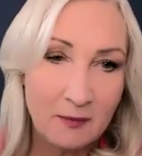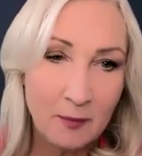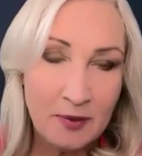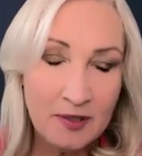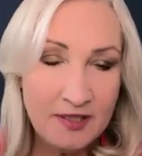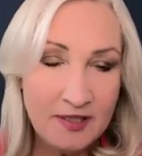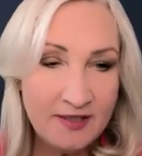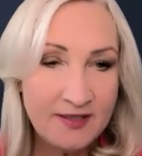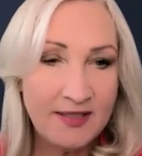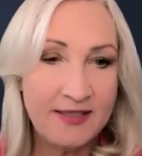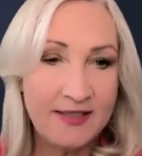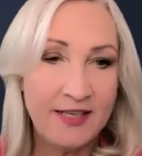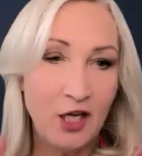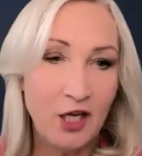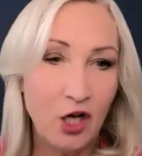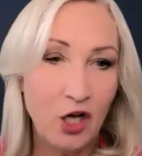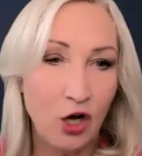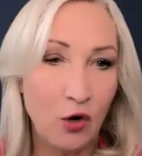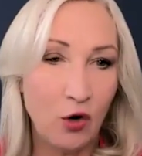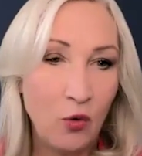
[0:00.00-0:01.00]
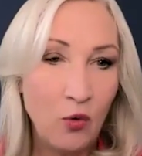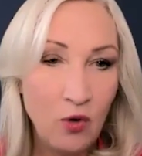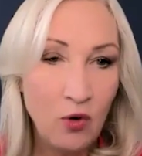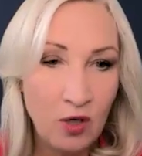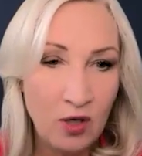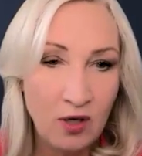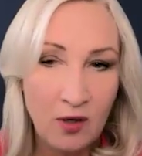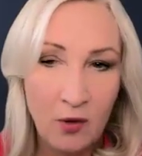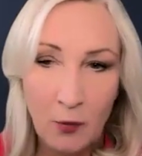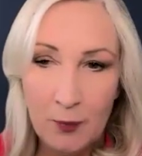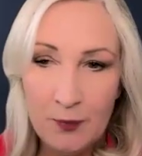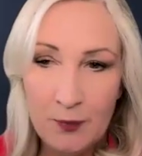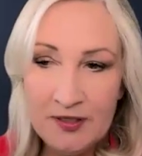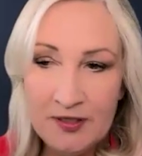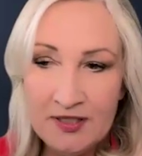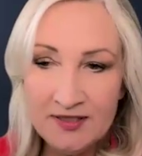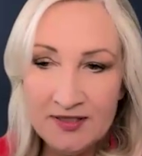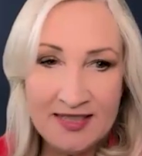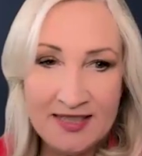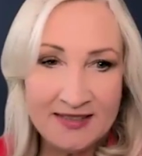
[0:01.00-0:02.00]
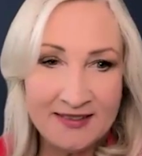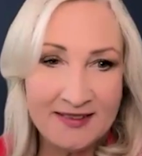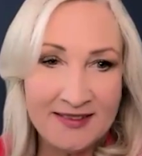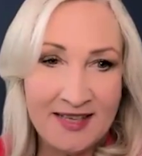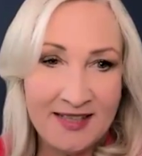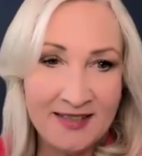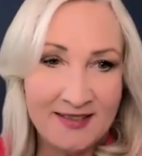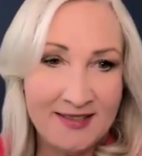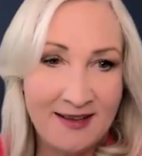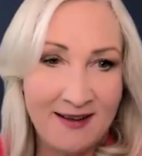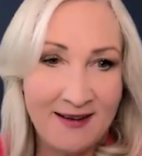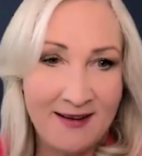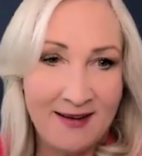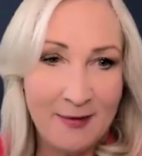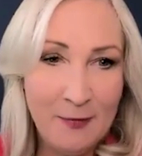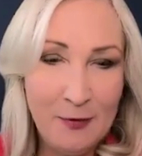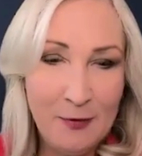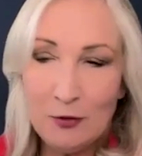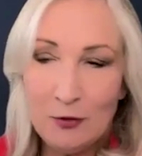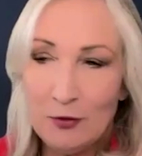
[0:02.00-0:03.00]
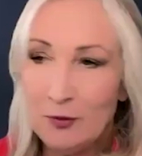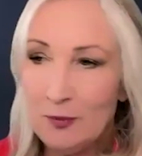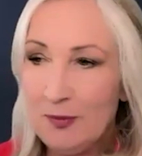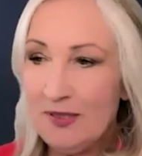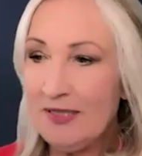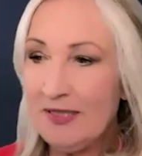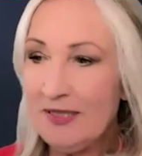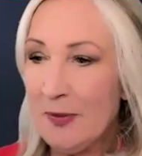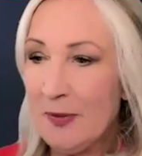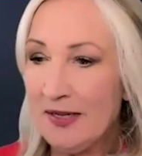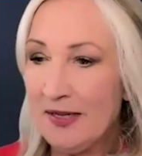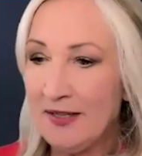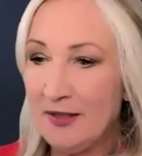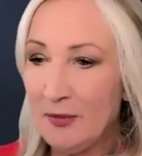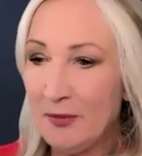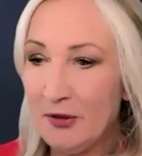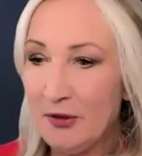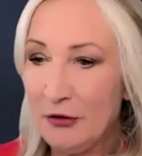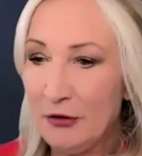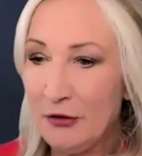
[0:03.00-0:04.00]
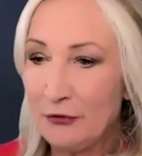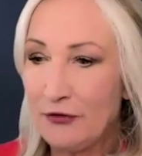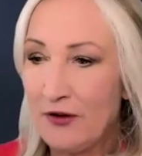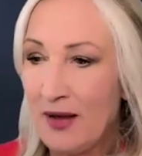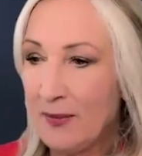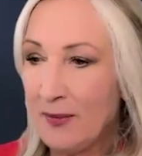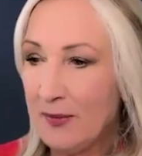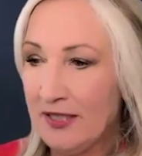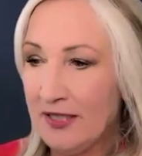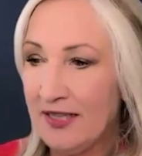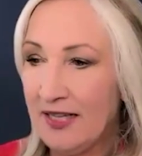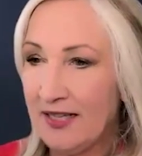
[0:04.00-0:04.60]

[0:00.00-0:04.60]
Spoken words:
please let it go, because that's time you could be spending with your family.